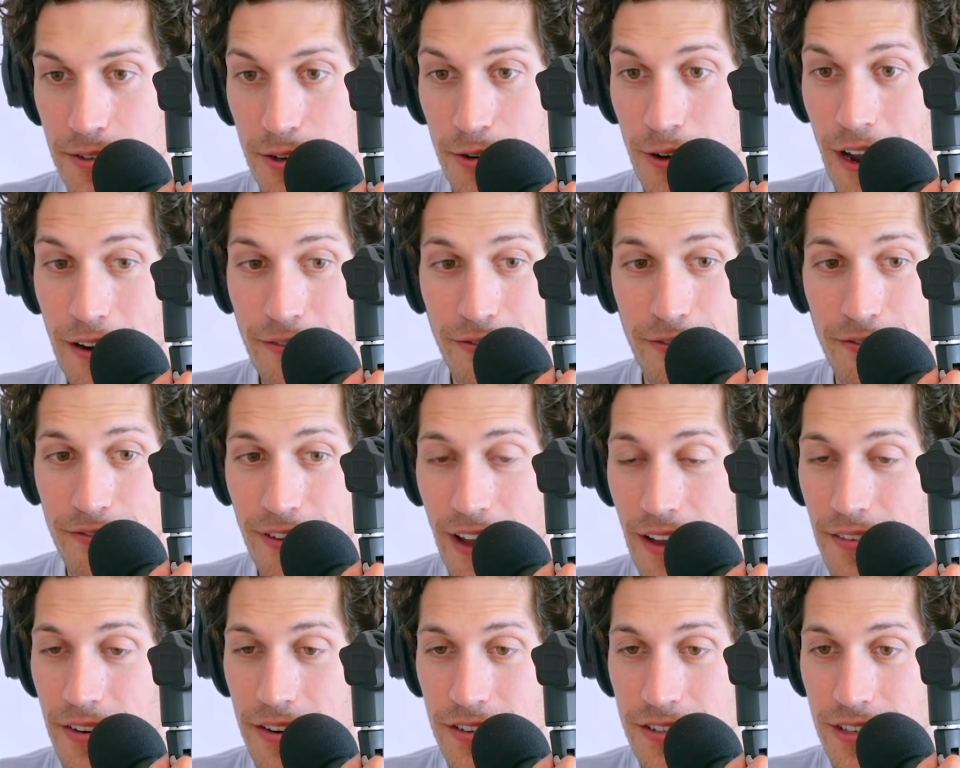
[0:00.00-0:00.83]
regret from
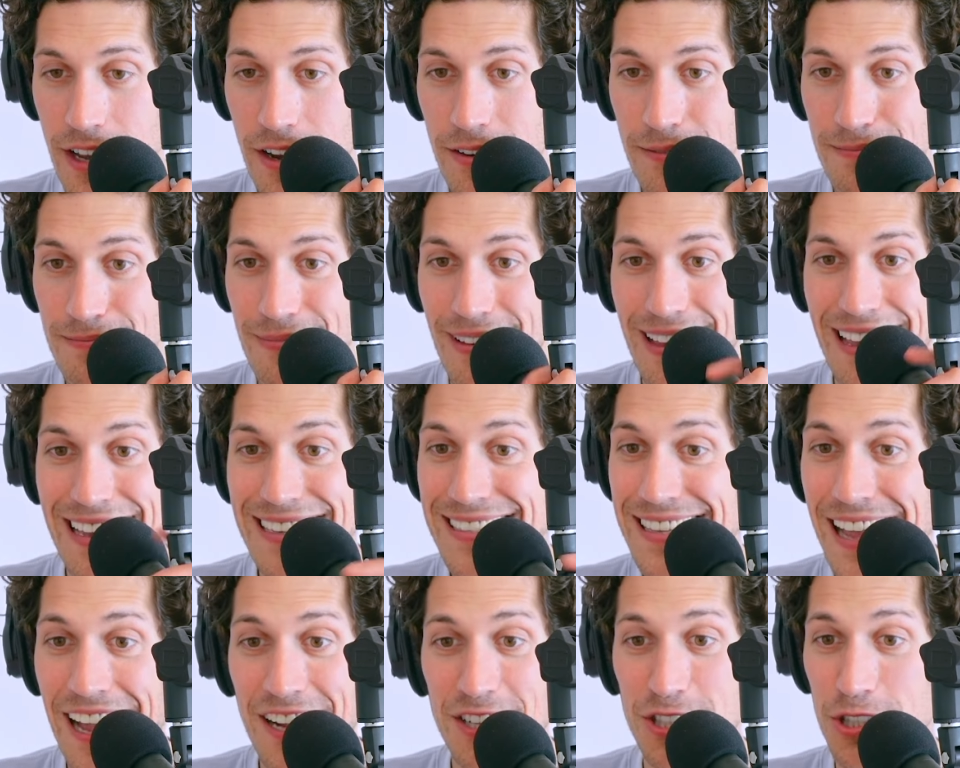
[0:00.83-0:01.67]
five years ago
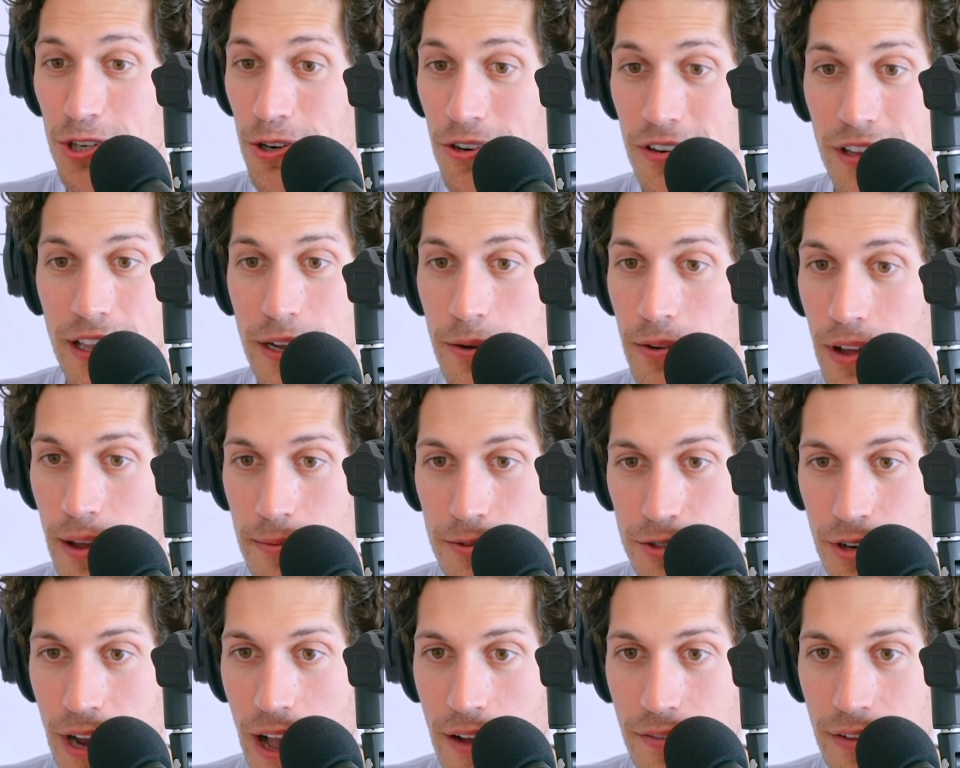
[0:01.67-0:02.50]
is not journaling while I'm
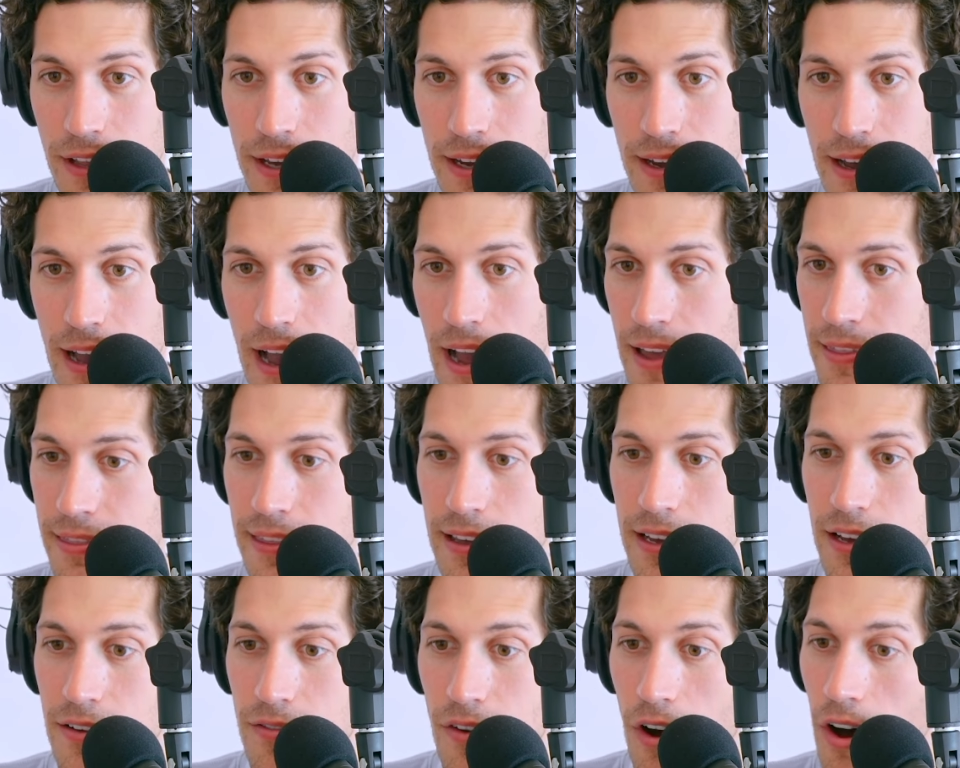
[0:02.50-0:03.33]
traveling. I
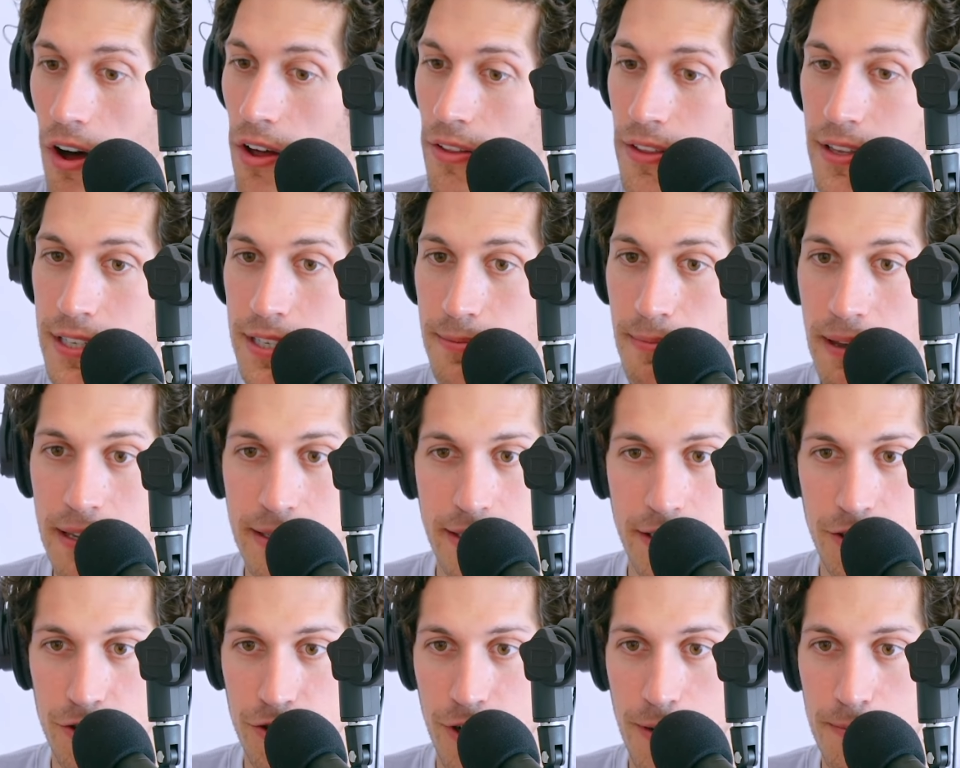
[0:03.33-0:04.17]
think of all these
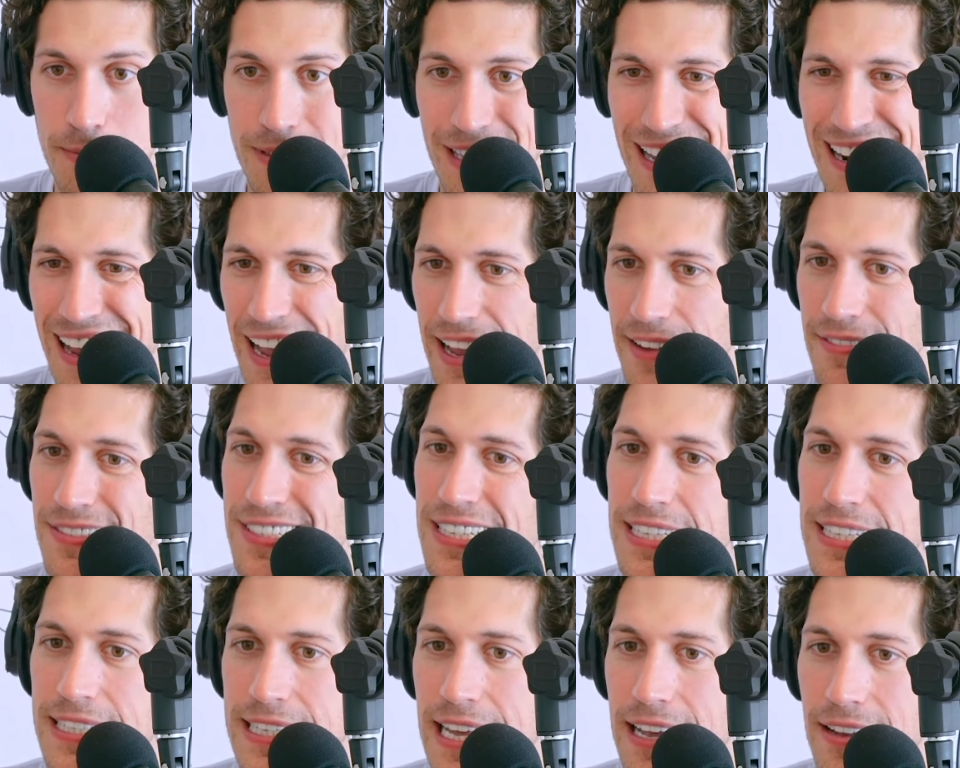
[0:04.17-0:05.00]
amazing trips and I have
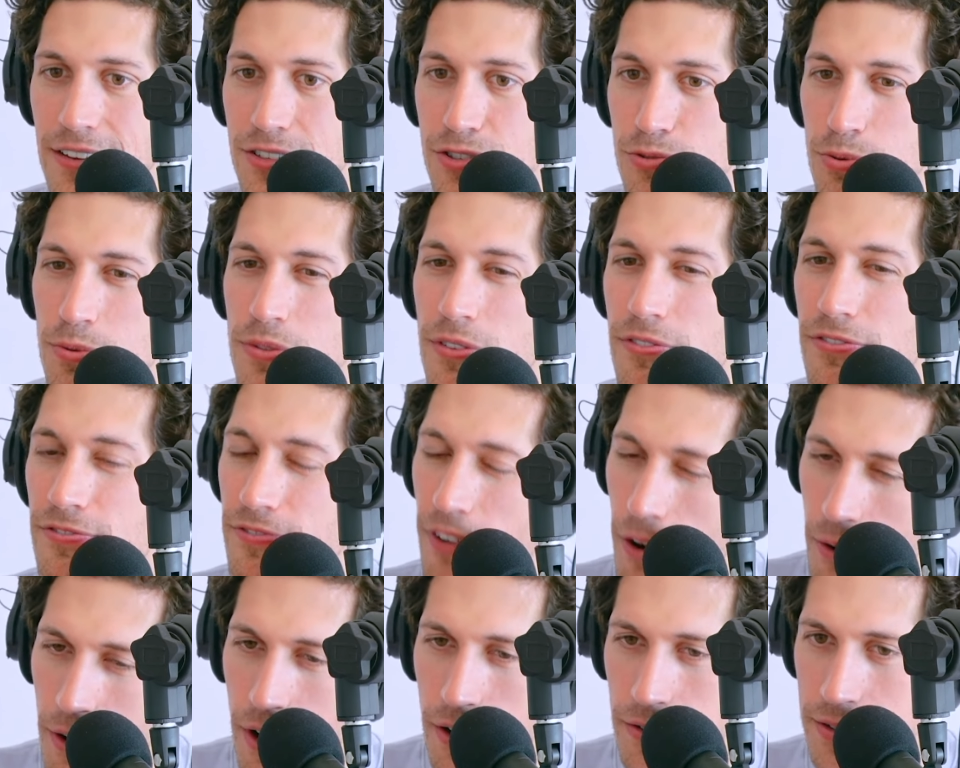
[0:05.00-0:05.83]
details through the
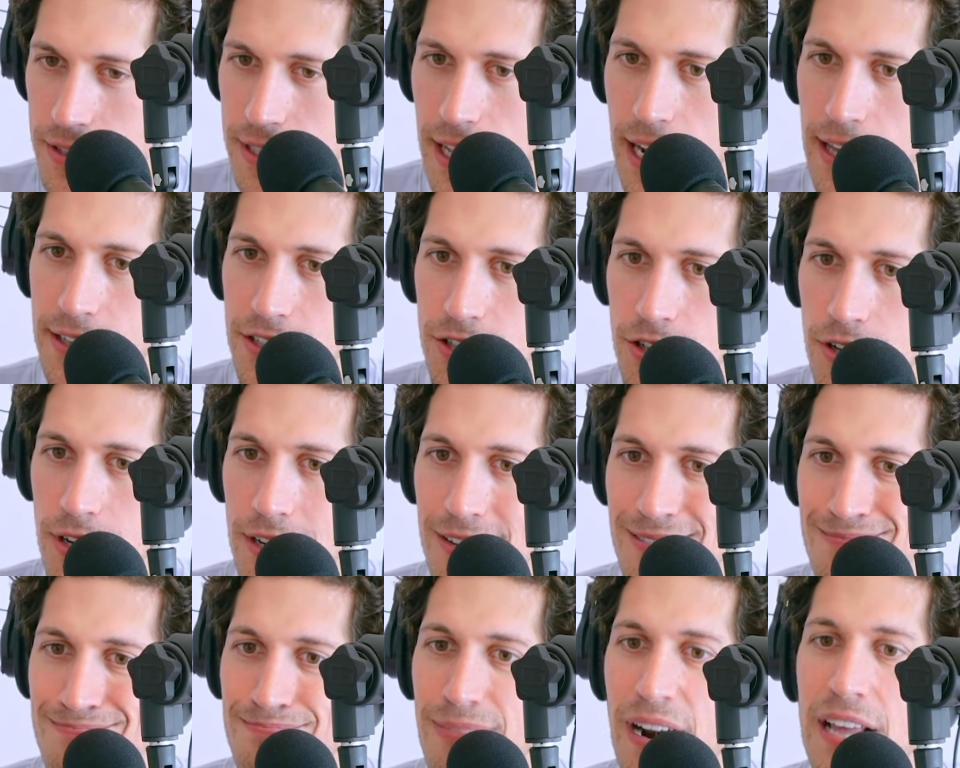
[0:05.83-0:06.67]
photos that I took,
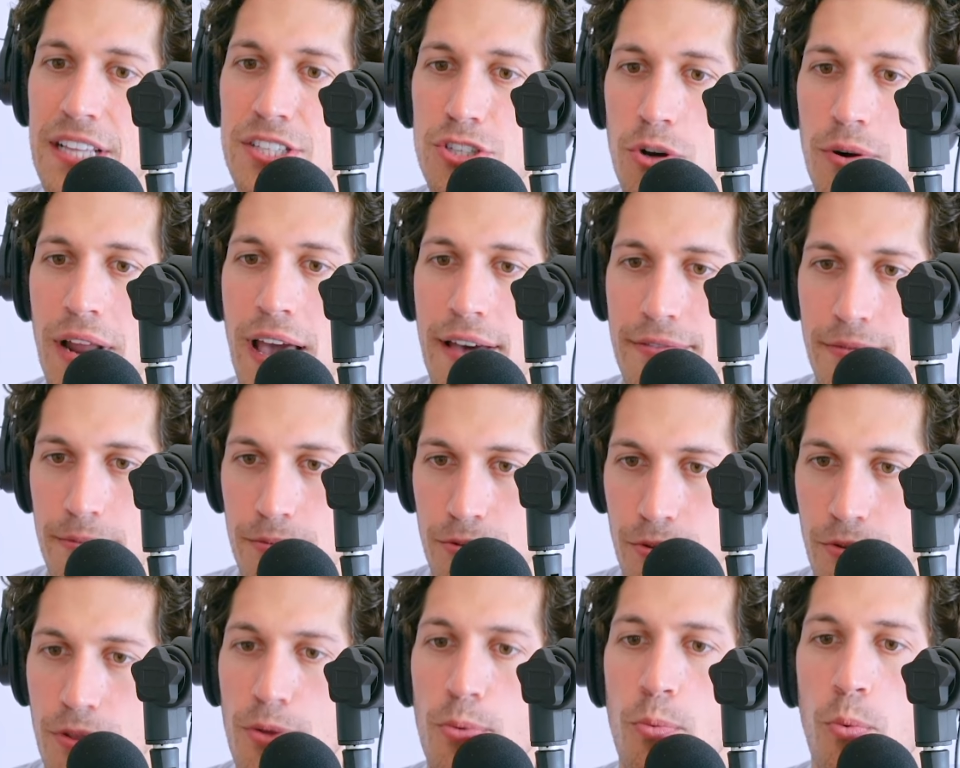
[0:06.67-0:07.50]
but I don't have them
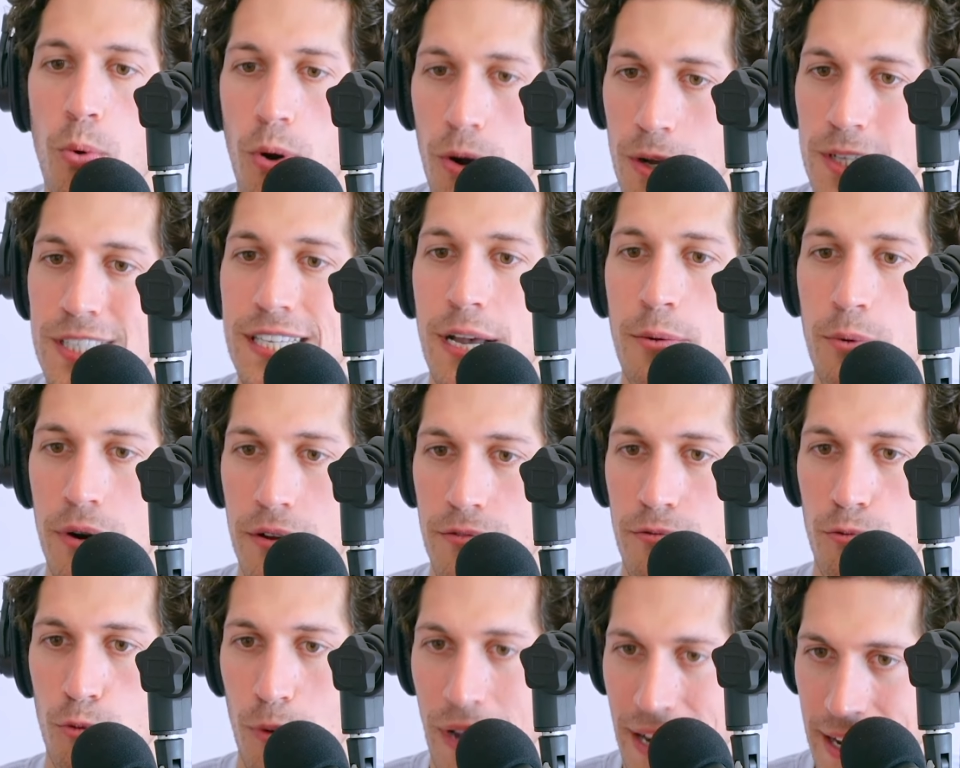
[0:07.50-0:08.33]
through the words I would
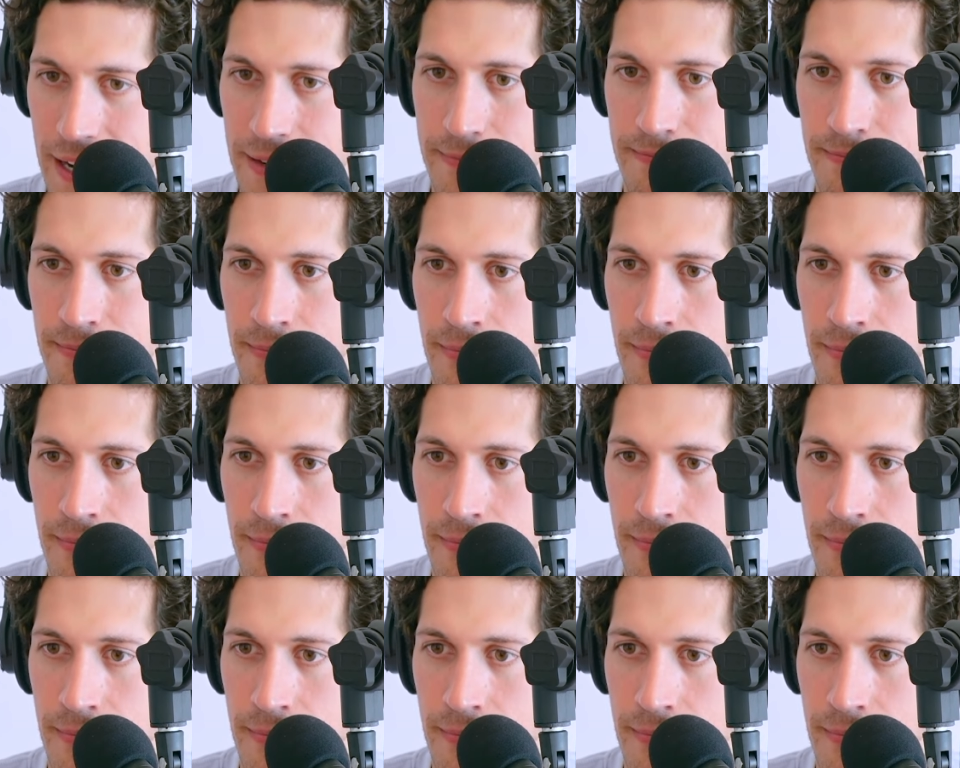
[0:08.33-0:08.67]
have written.